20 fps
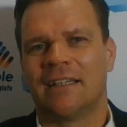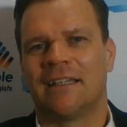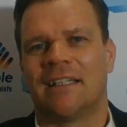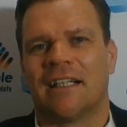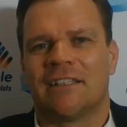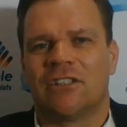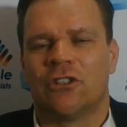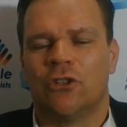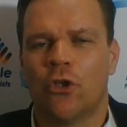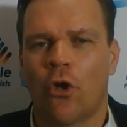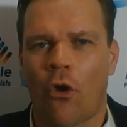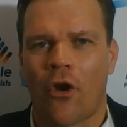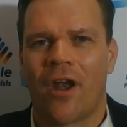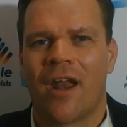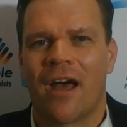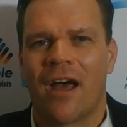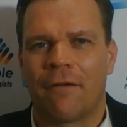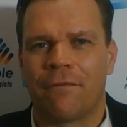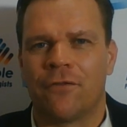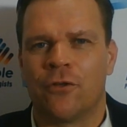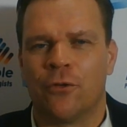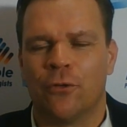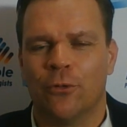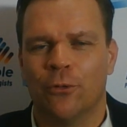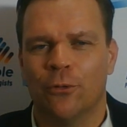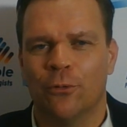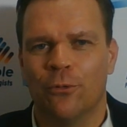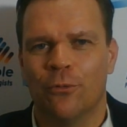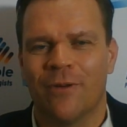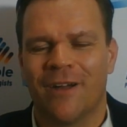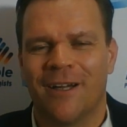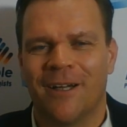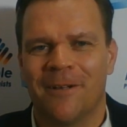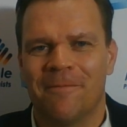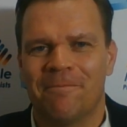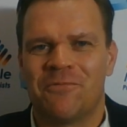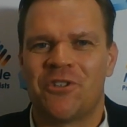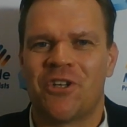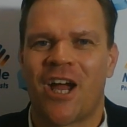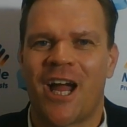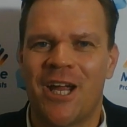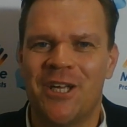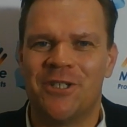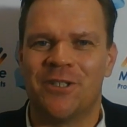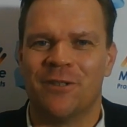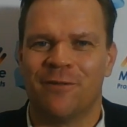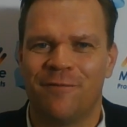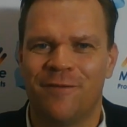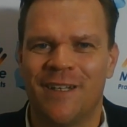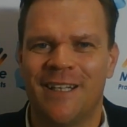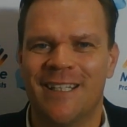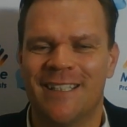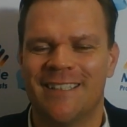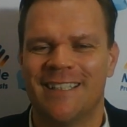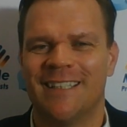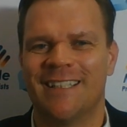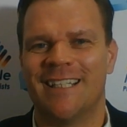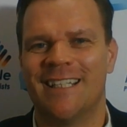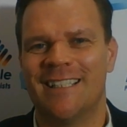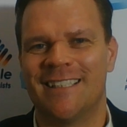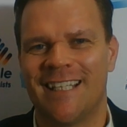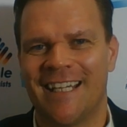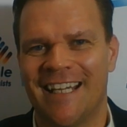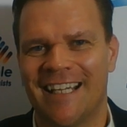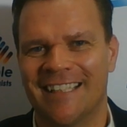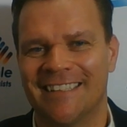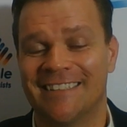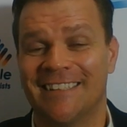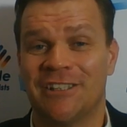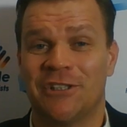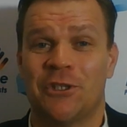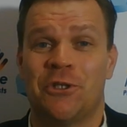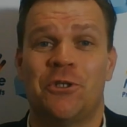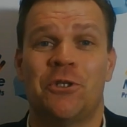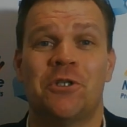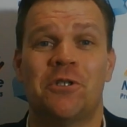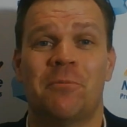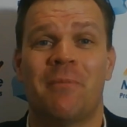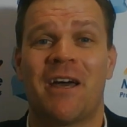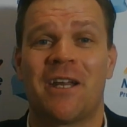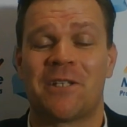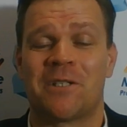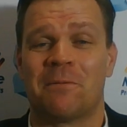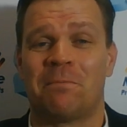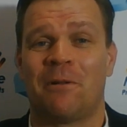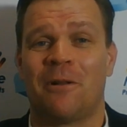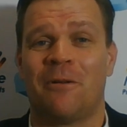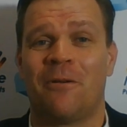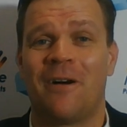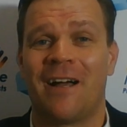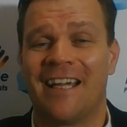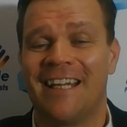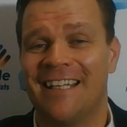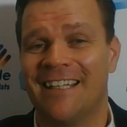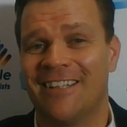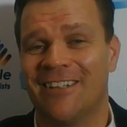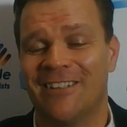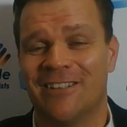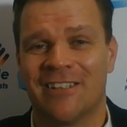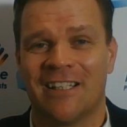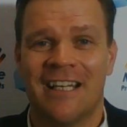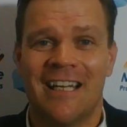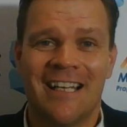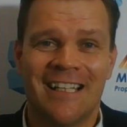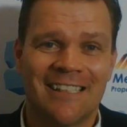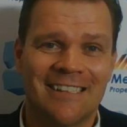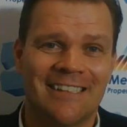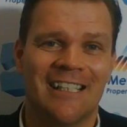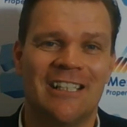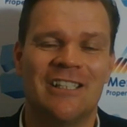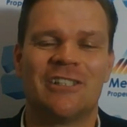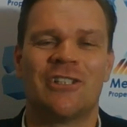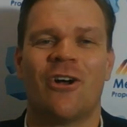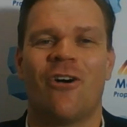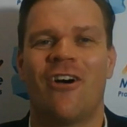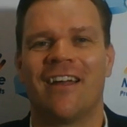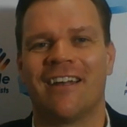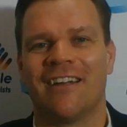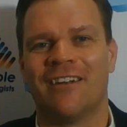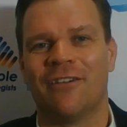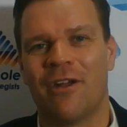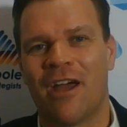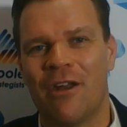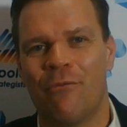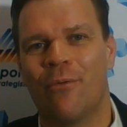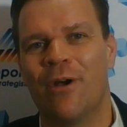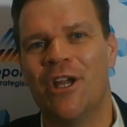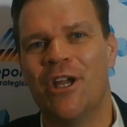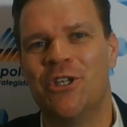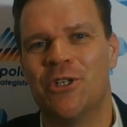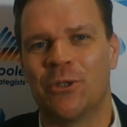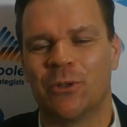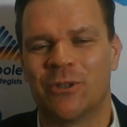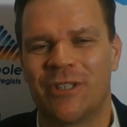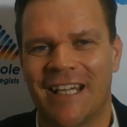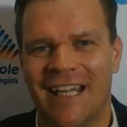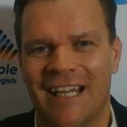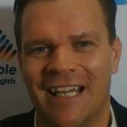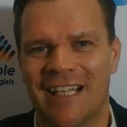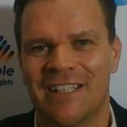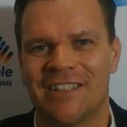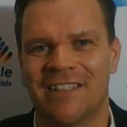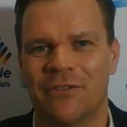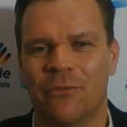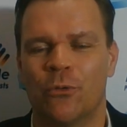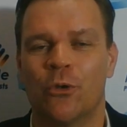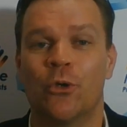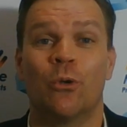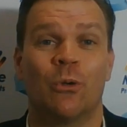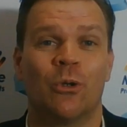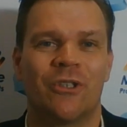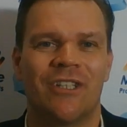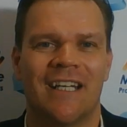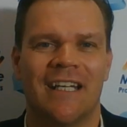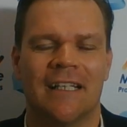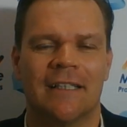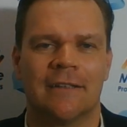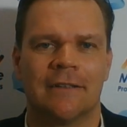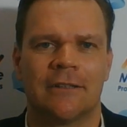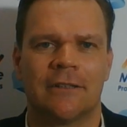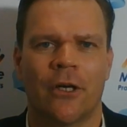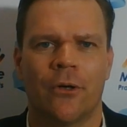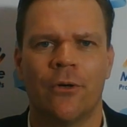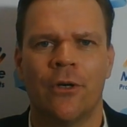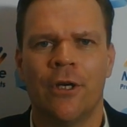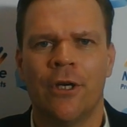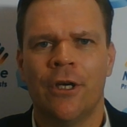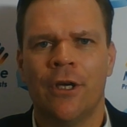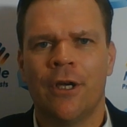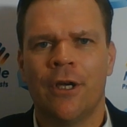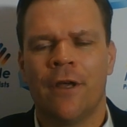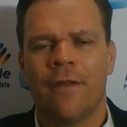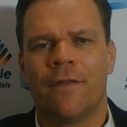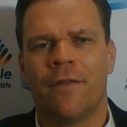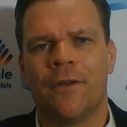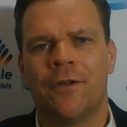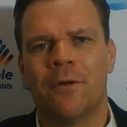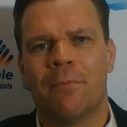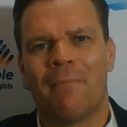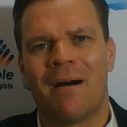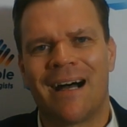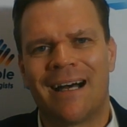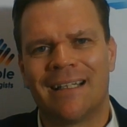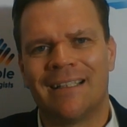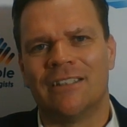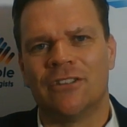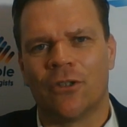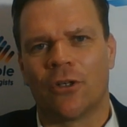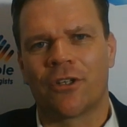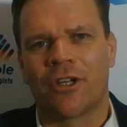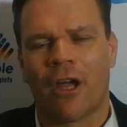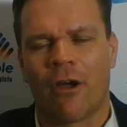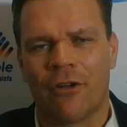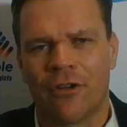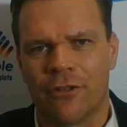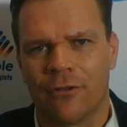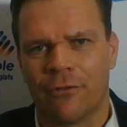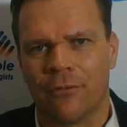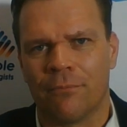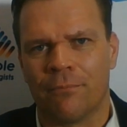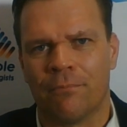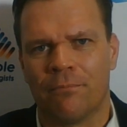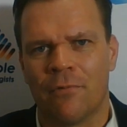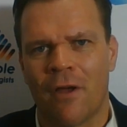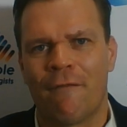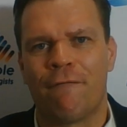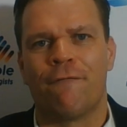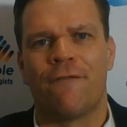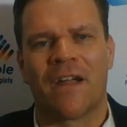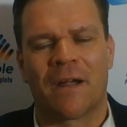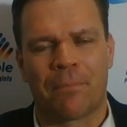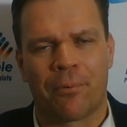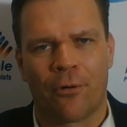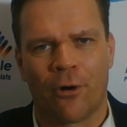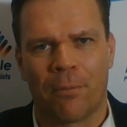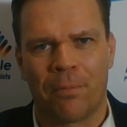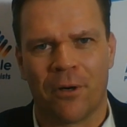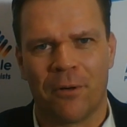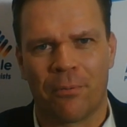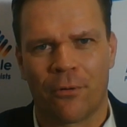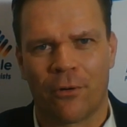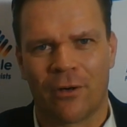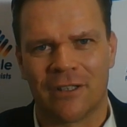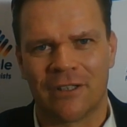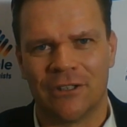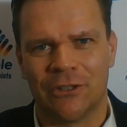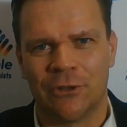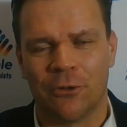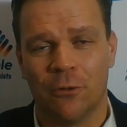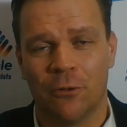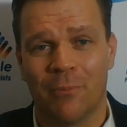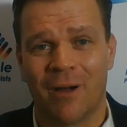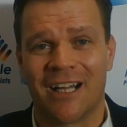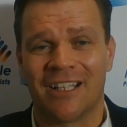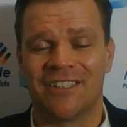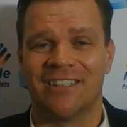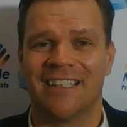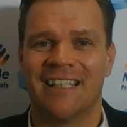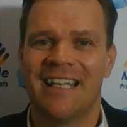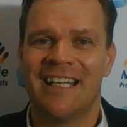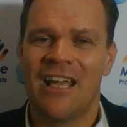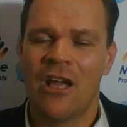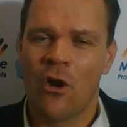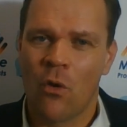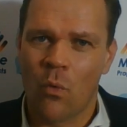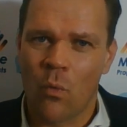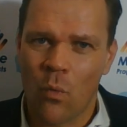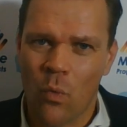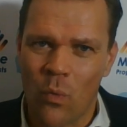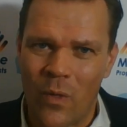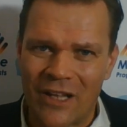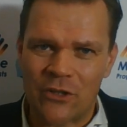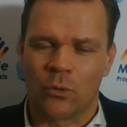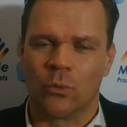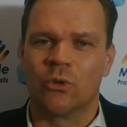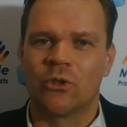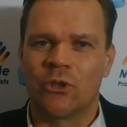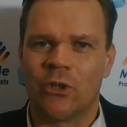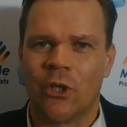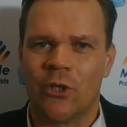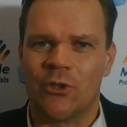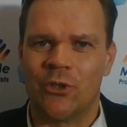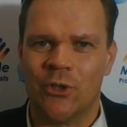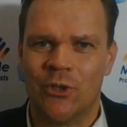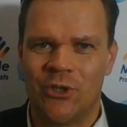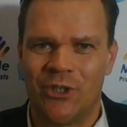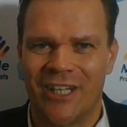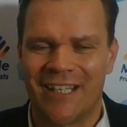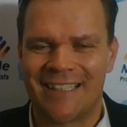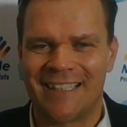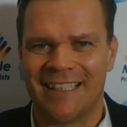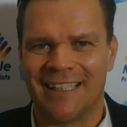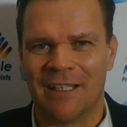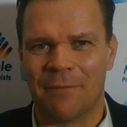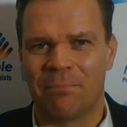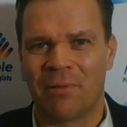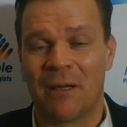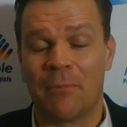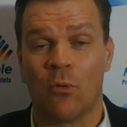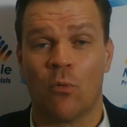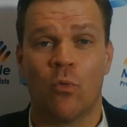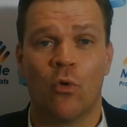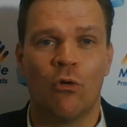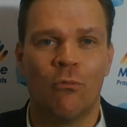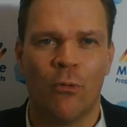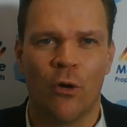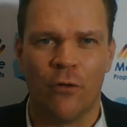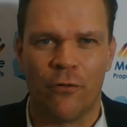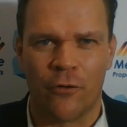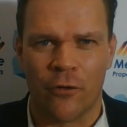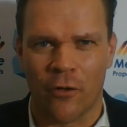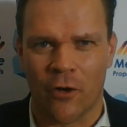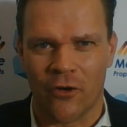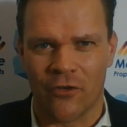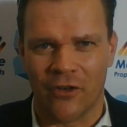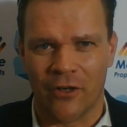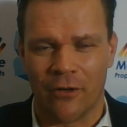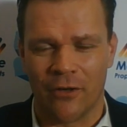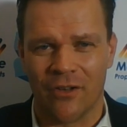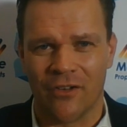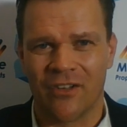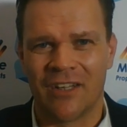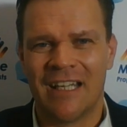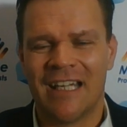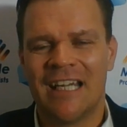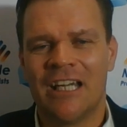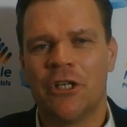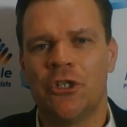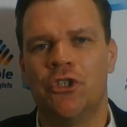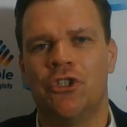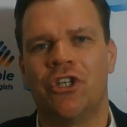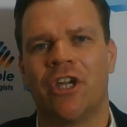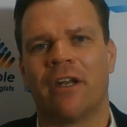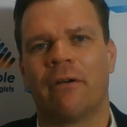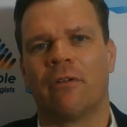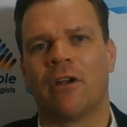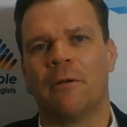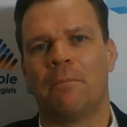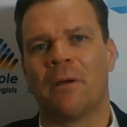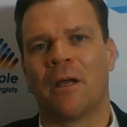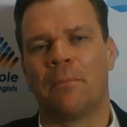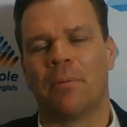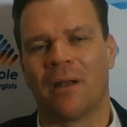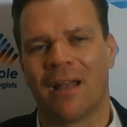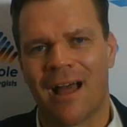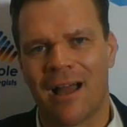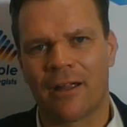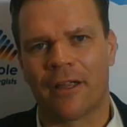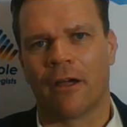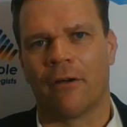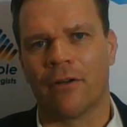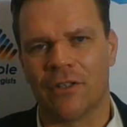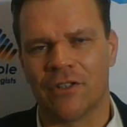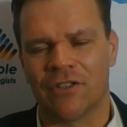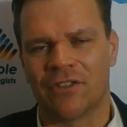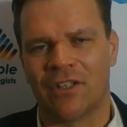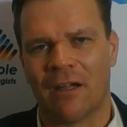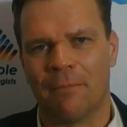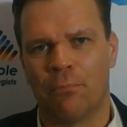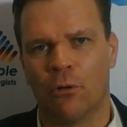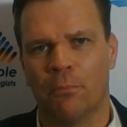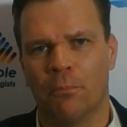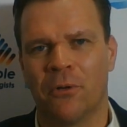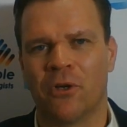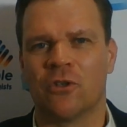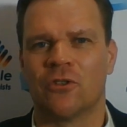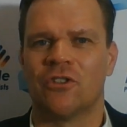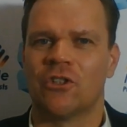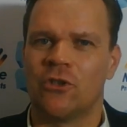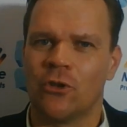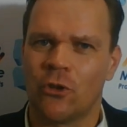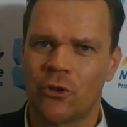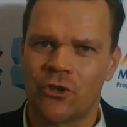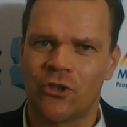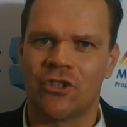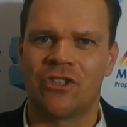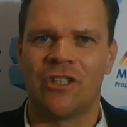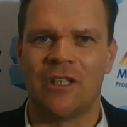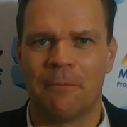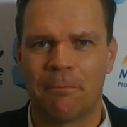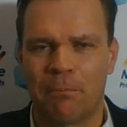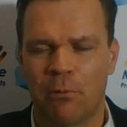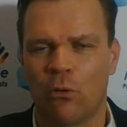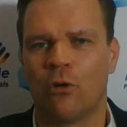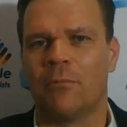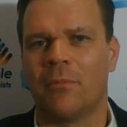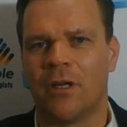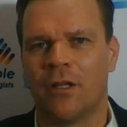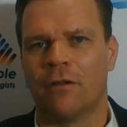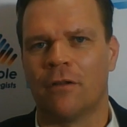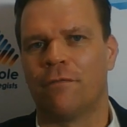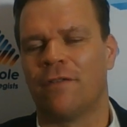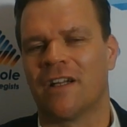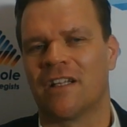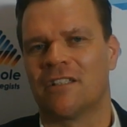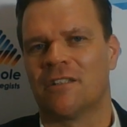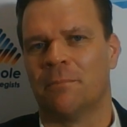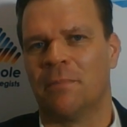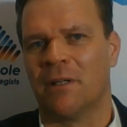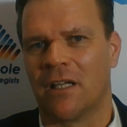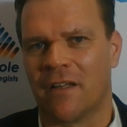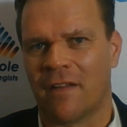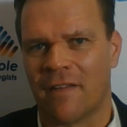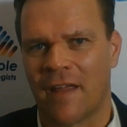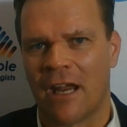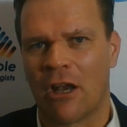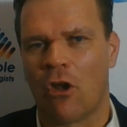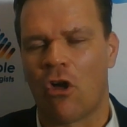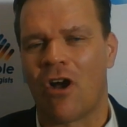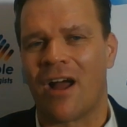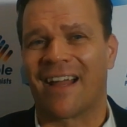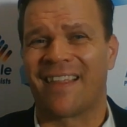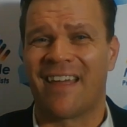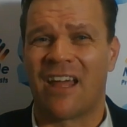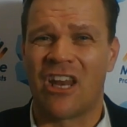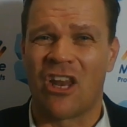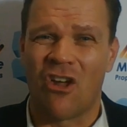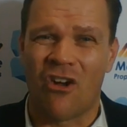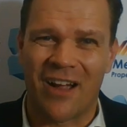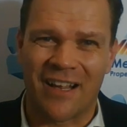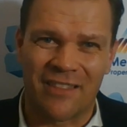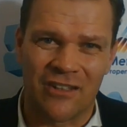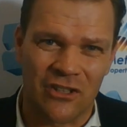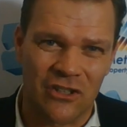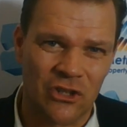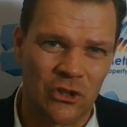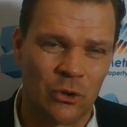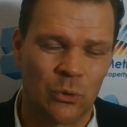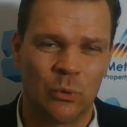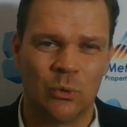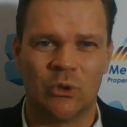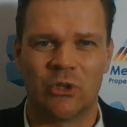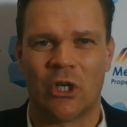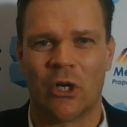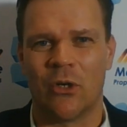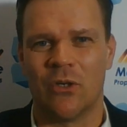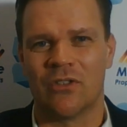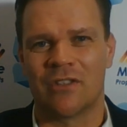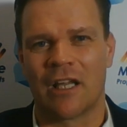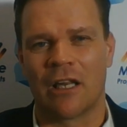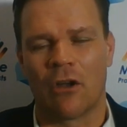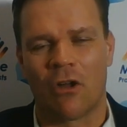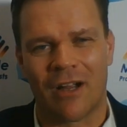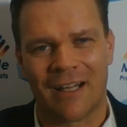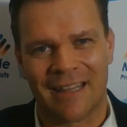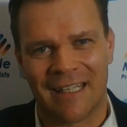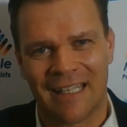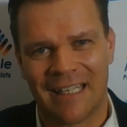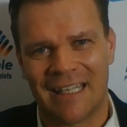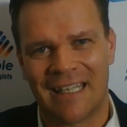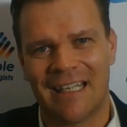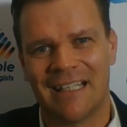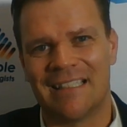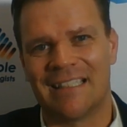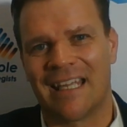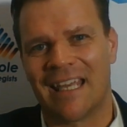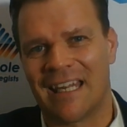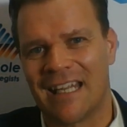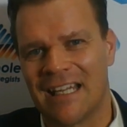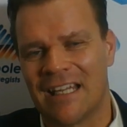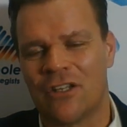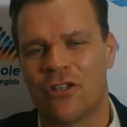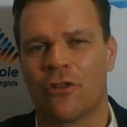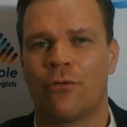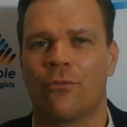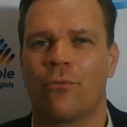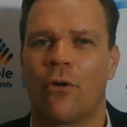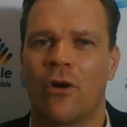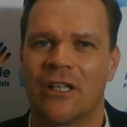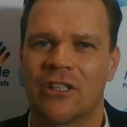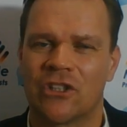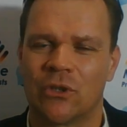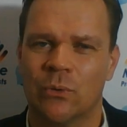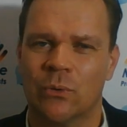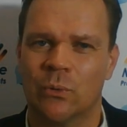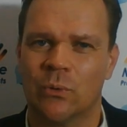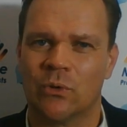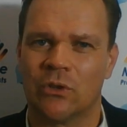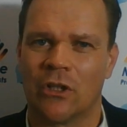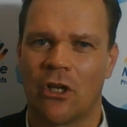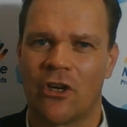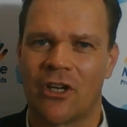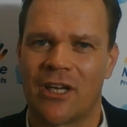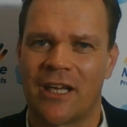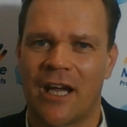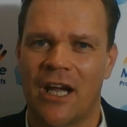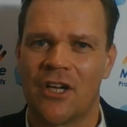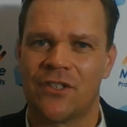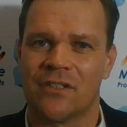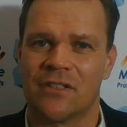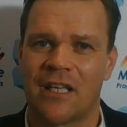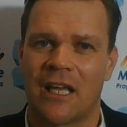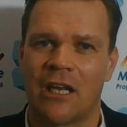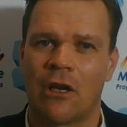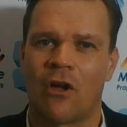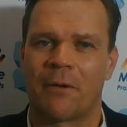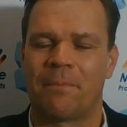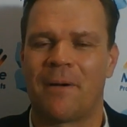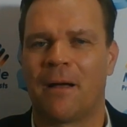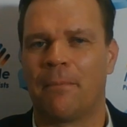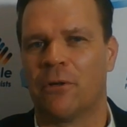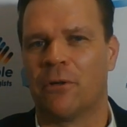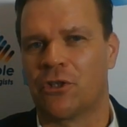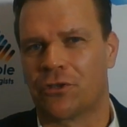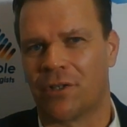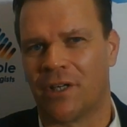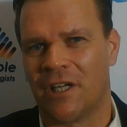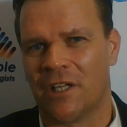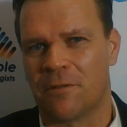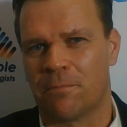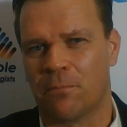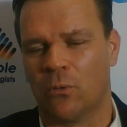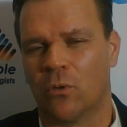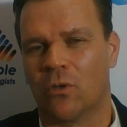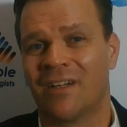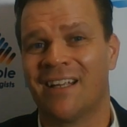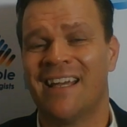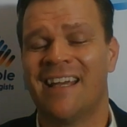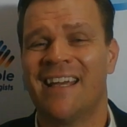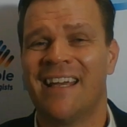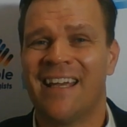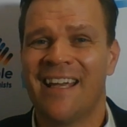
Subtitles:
That's not enough to change the figures in these towns. There's a huge amount of supply in those seaside and regional towns and rural towns. So the demand is not going to affect property prices too much. And that's also suggesting that people will move to those areas. Generally, people are going to stay put because it's not just the employment and the flexibility they like. They like their school zones. They like their kids getting into the right schools and locations. They like public transport.